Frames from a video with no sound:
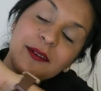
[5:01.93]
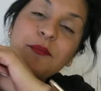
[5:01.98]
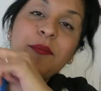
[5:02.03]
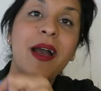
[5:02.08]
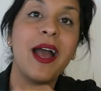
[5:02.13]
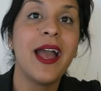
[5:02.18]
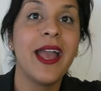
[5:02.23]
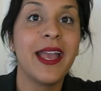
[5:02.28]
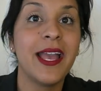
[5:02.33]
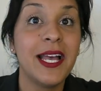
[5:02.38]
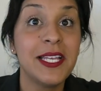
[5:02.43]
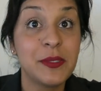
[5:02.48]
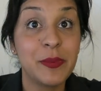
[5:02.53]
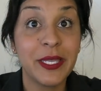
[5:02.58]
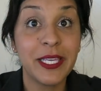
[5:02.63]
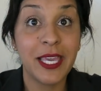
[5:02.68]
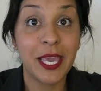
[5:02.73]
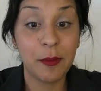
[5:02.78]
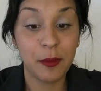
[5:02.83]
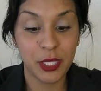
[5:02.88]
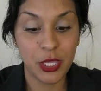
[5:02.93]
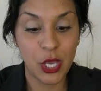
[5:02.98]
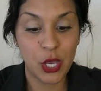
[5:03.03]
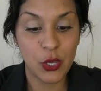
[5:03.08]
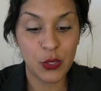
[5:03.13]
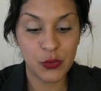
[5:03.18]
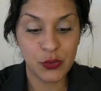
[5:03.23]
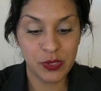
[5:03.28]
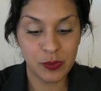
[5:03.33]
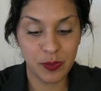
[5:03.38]
My husband gave me
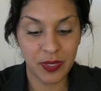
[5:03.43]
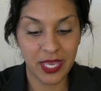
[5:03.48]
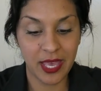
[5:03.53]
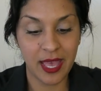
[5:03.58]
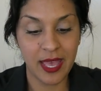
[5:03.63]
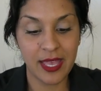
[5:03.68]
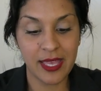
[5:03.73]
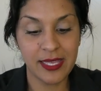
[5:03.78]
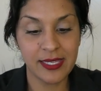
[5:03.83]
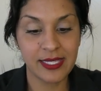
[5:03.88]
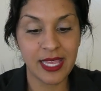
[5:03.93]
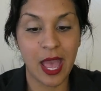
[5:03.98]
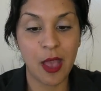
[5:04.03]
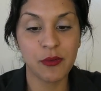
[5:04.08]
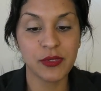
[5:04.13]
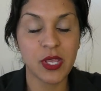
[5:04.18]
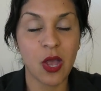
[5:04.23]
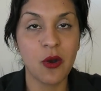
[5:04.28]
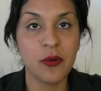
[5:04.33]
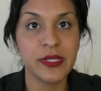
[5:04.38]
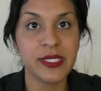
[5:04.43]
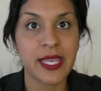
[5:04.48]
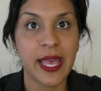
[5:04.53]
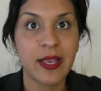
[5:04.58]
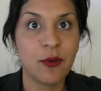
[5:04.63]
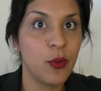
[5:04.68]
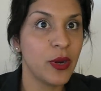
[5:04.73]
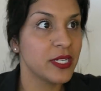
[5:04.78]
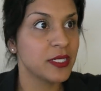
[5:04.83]
those because I was always like,